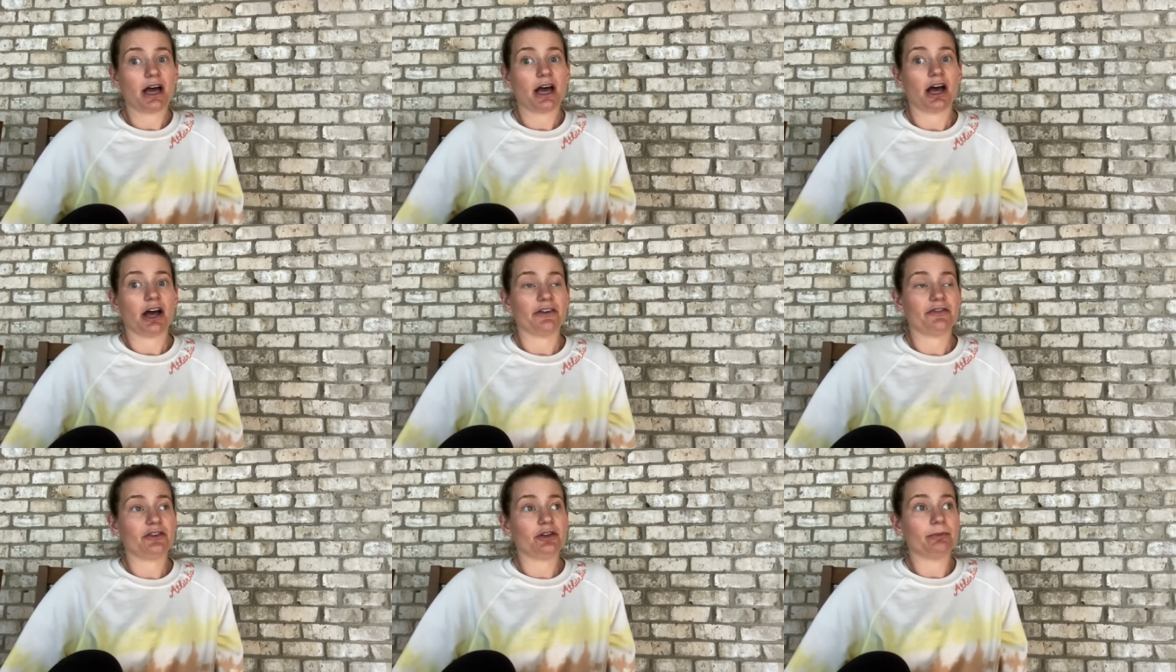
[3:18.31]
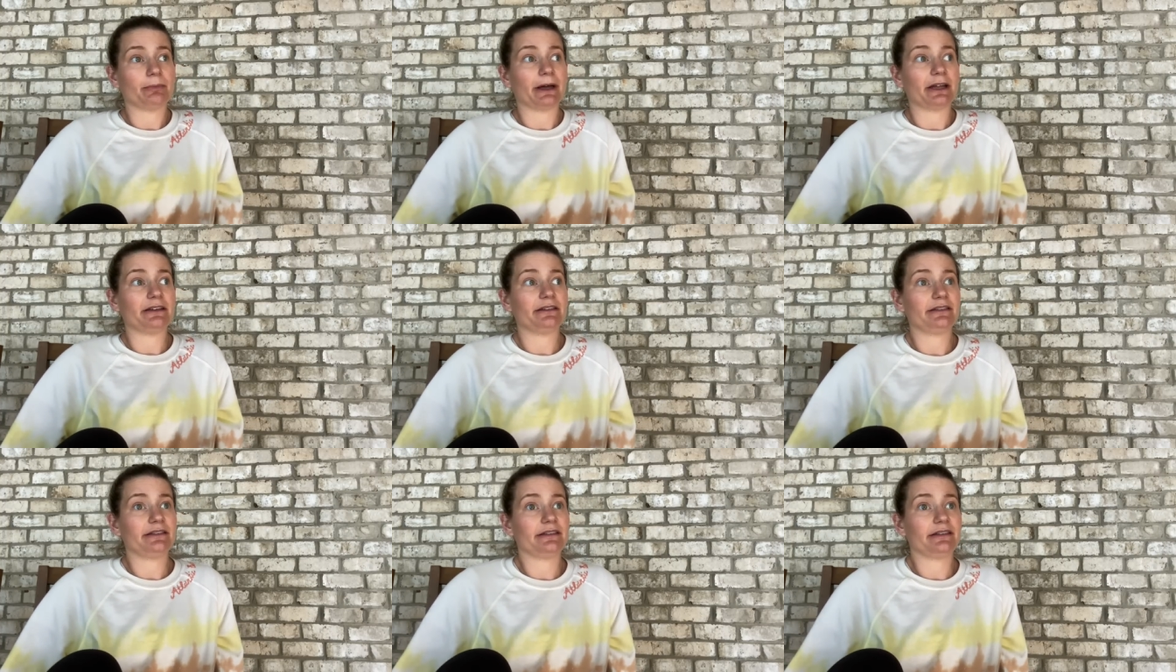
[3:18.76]
a few
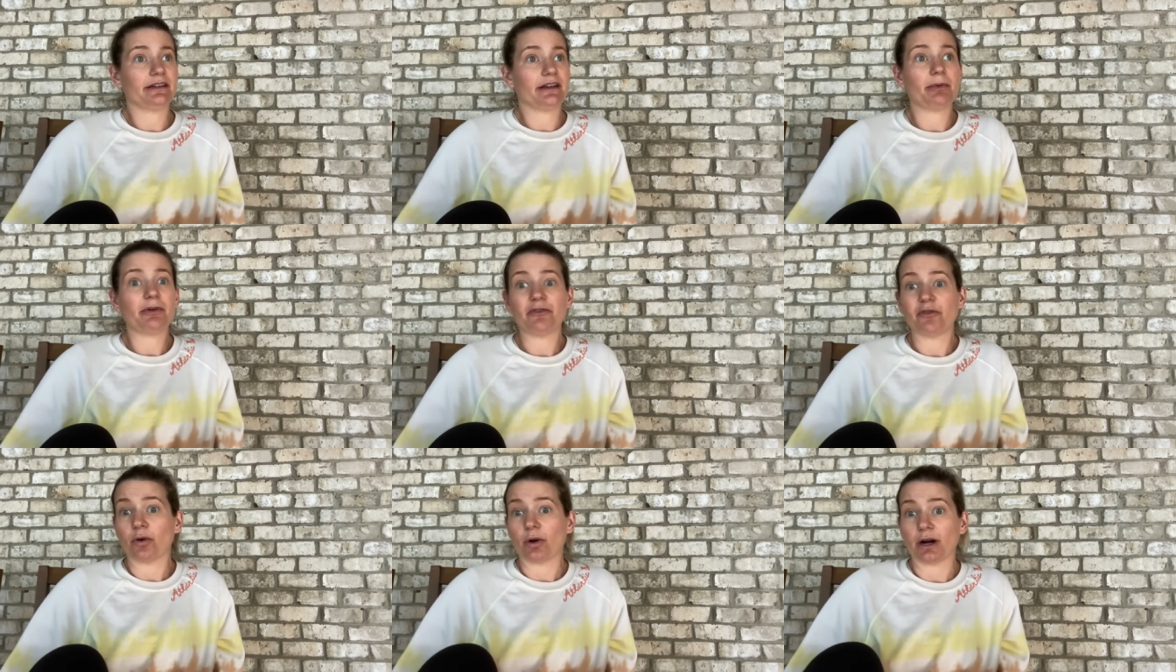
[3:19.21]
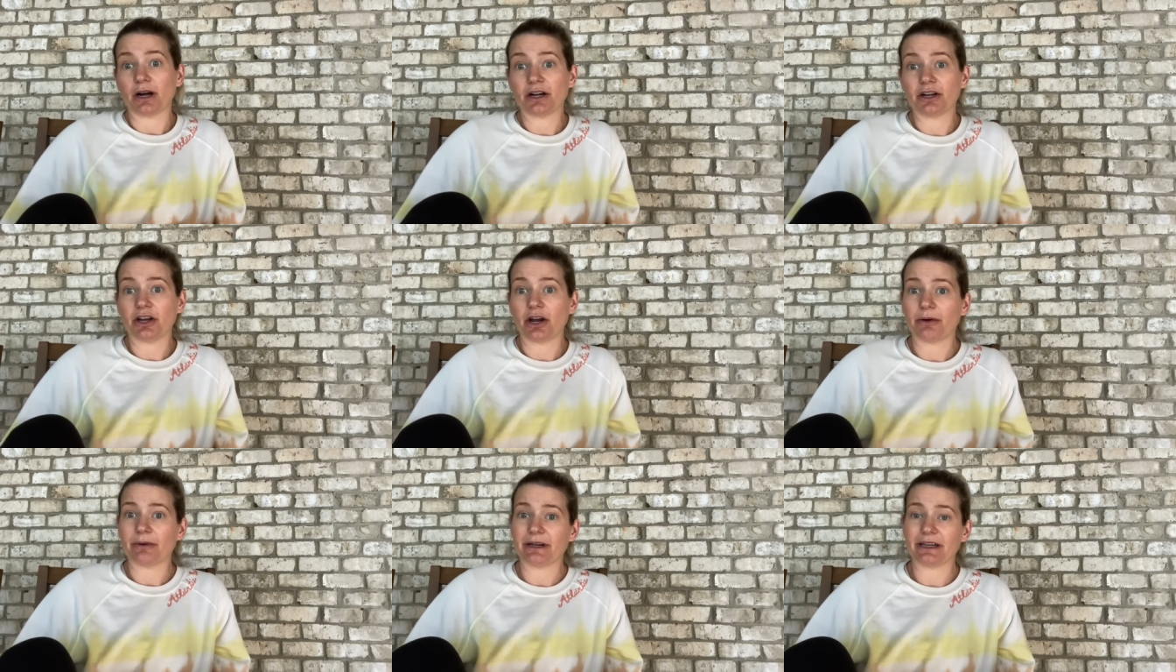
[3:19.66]
months before,
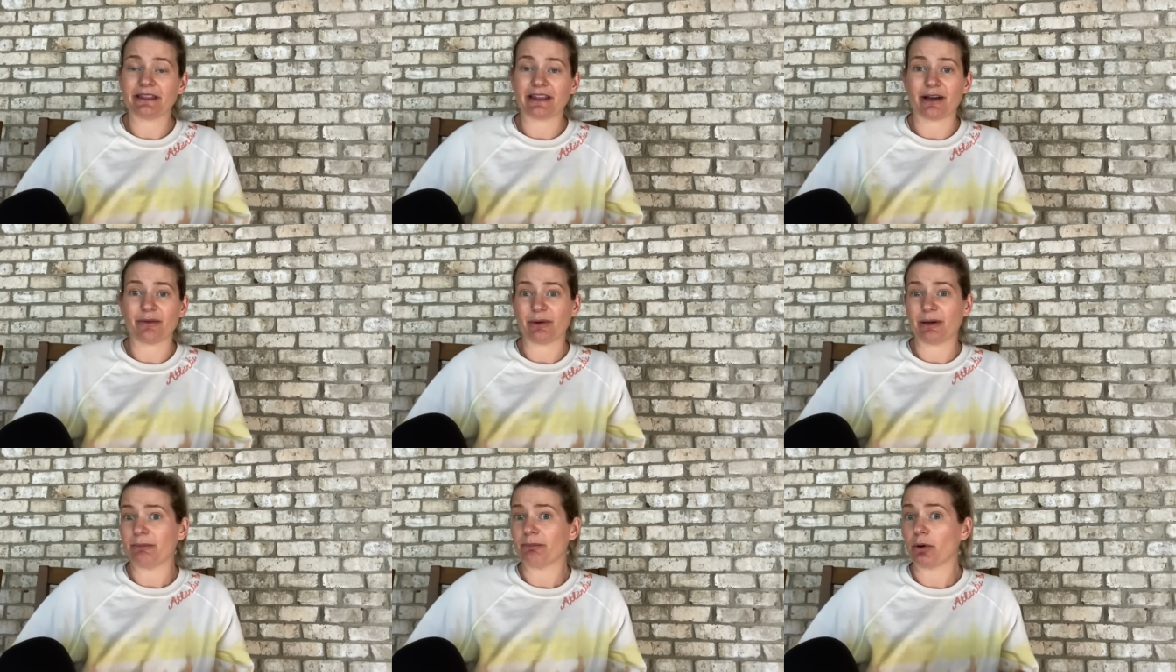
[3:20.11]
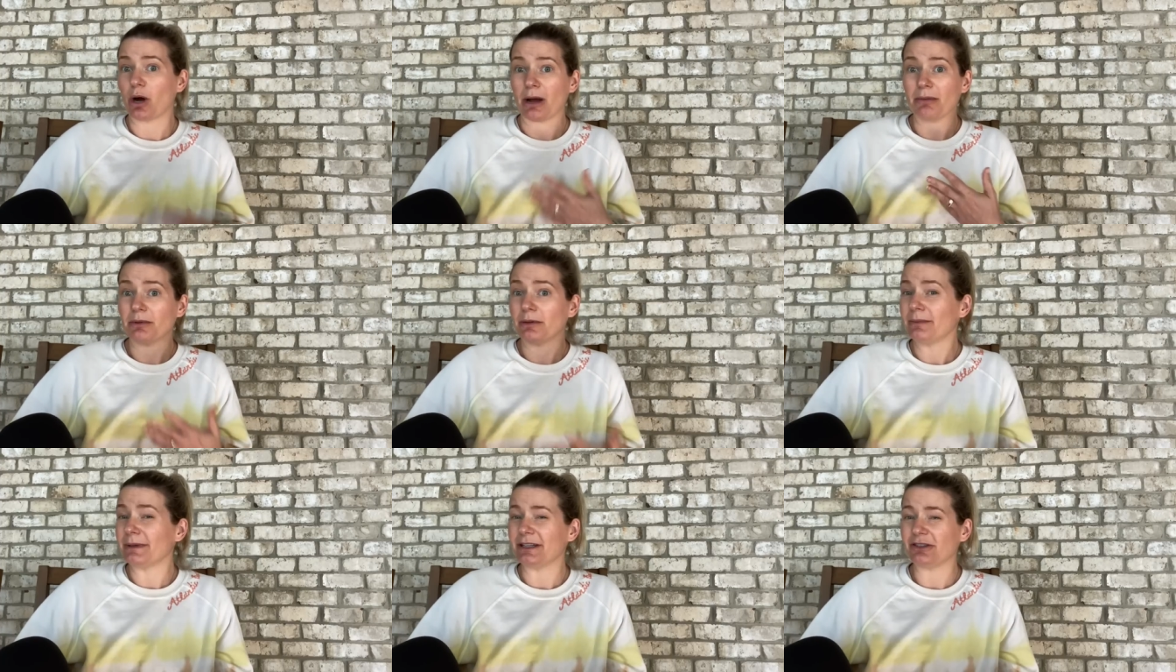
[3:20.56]
knowing that we'd
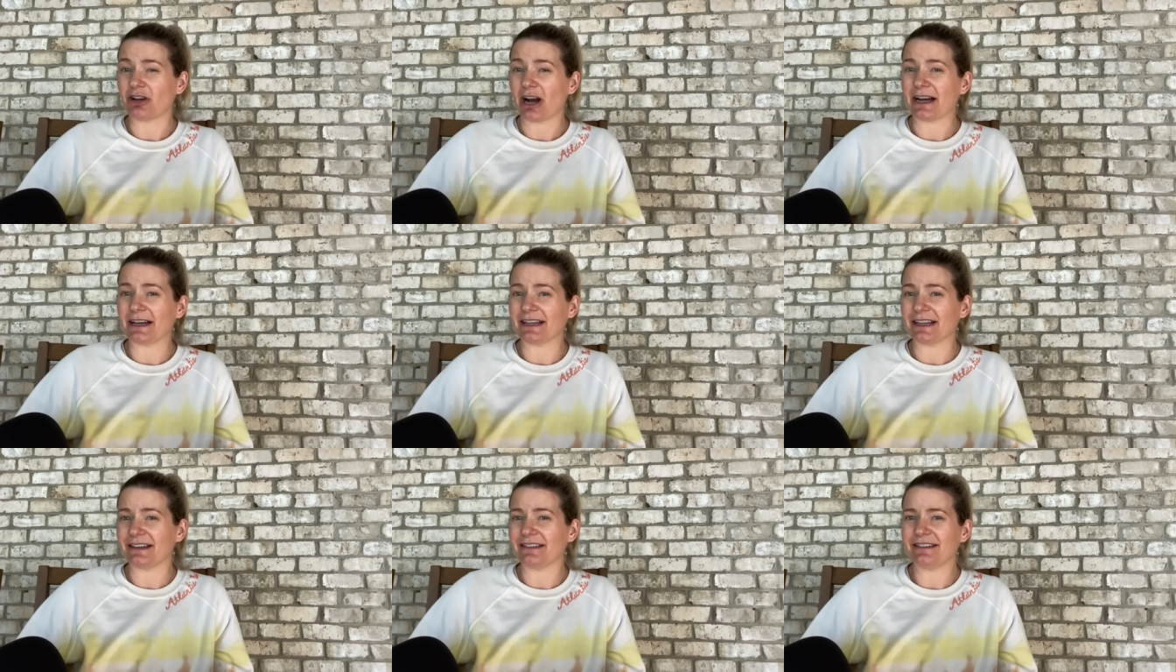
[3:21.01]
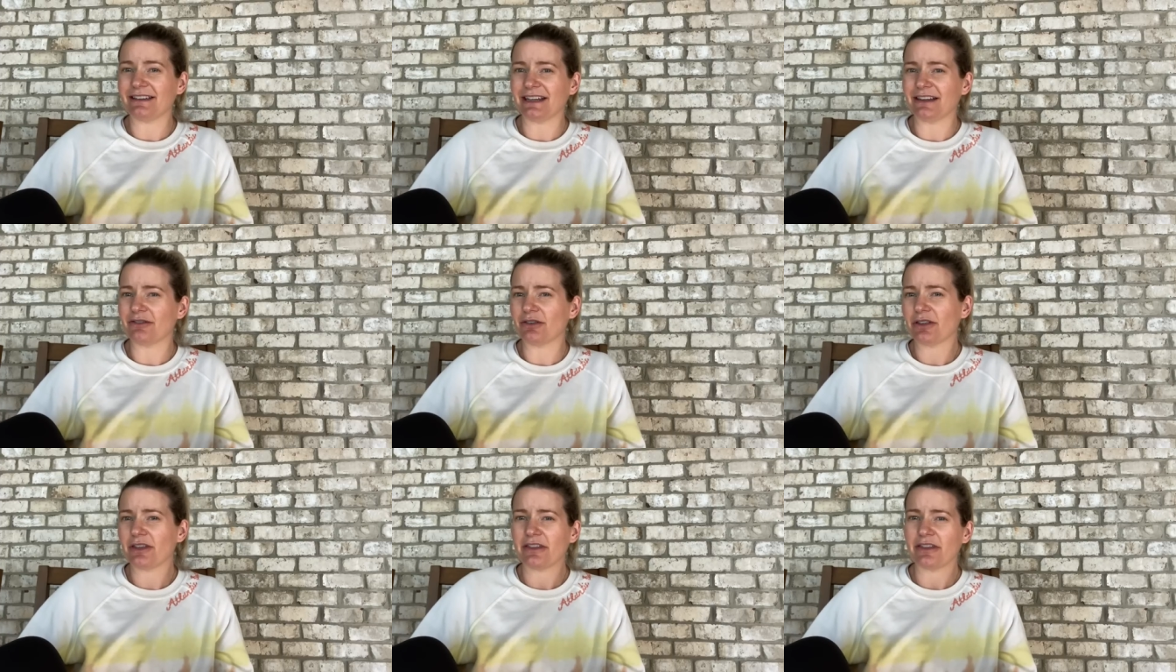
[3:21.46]
probably try to conceive
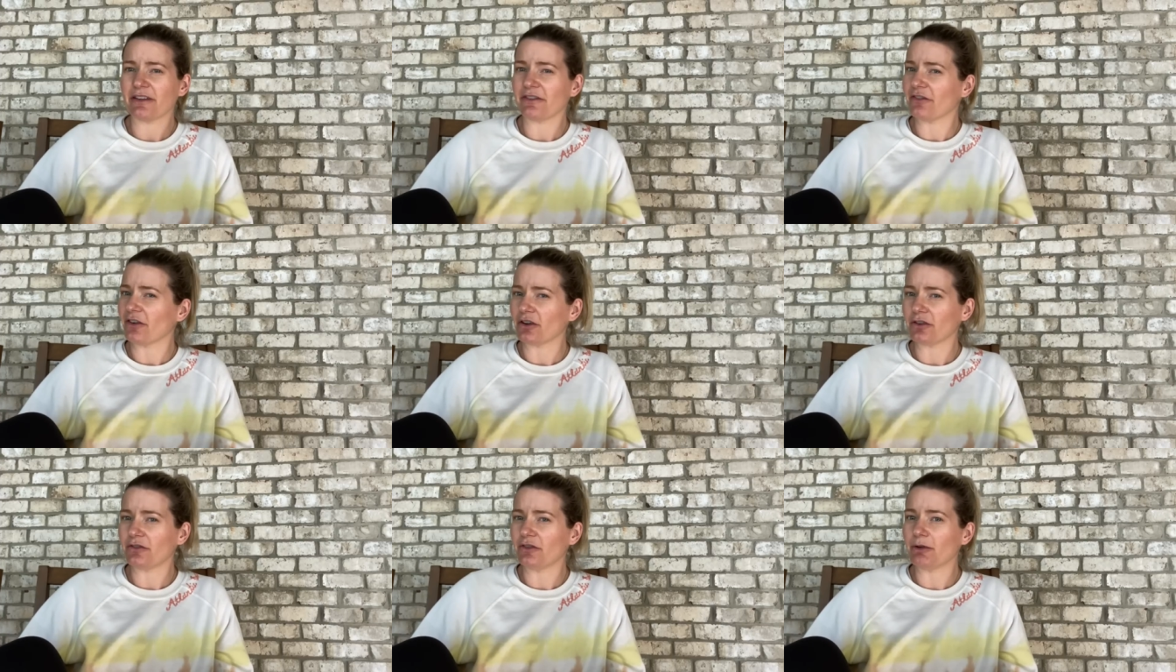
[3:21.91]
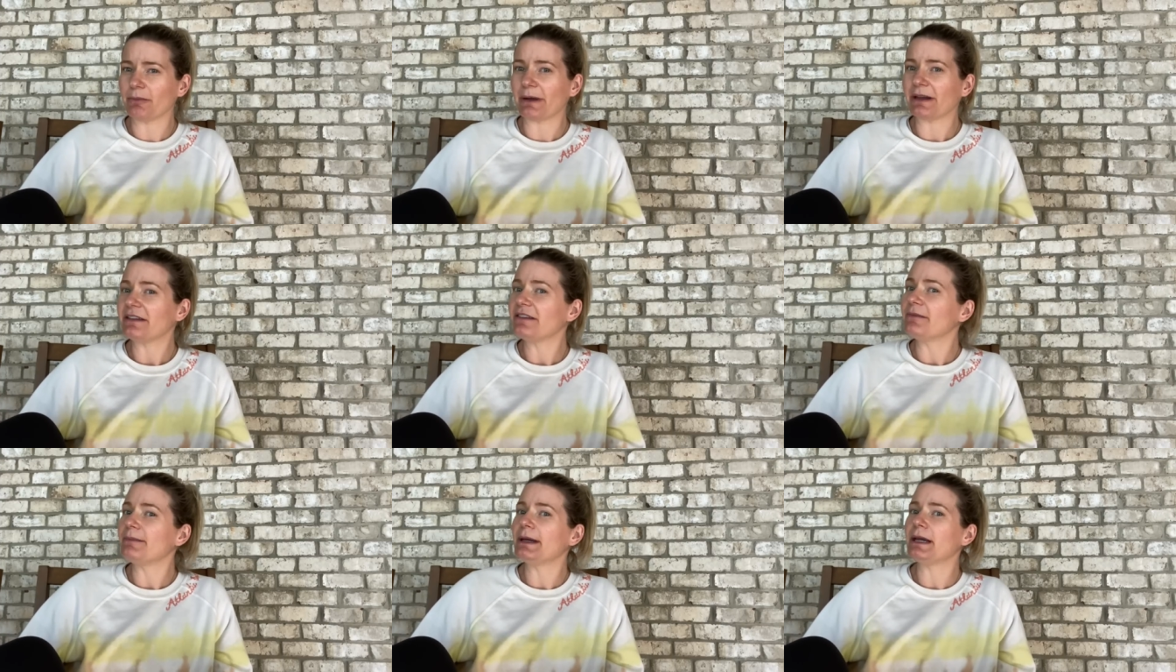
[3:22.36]
within the first few
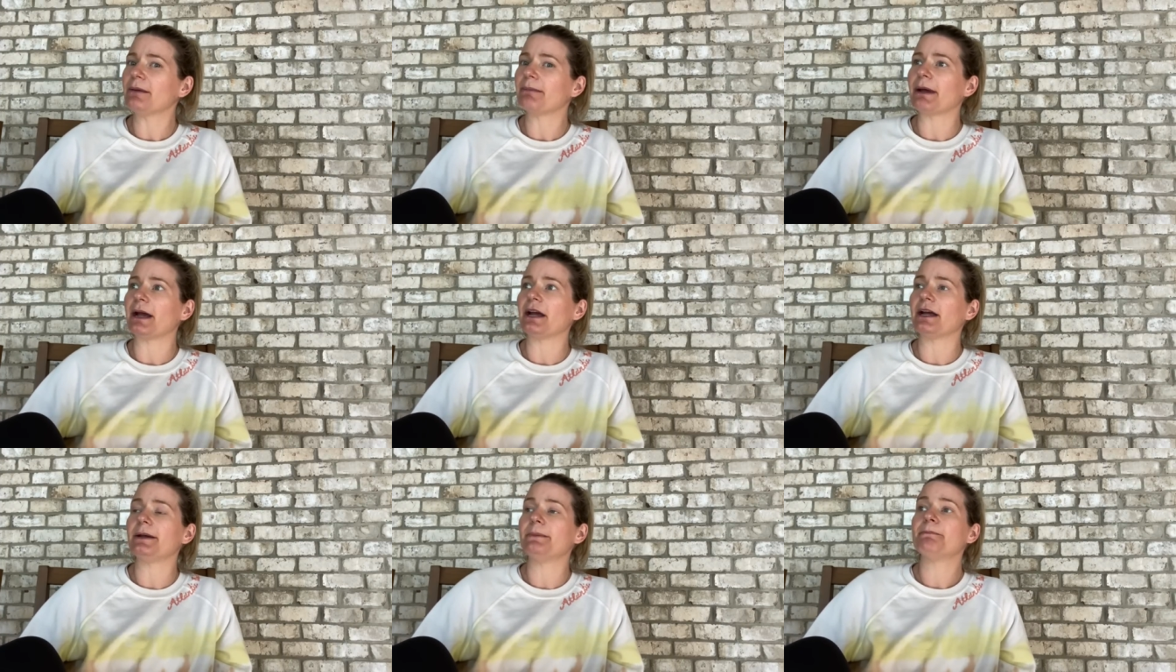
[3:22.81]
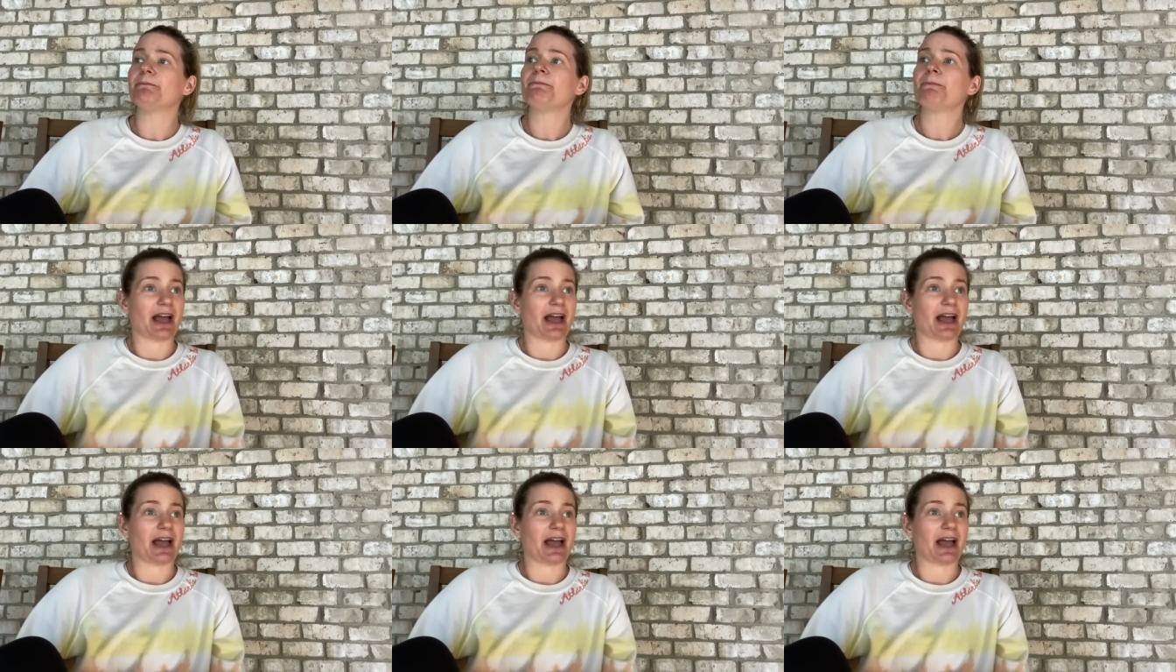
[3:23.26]
months of being married.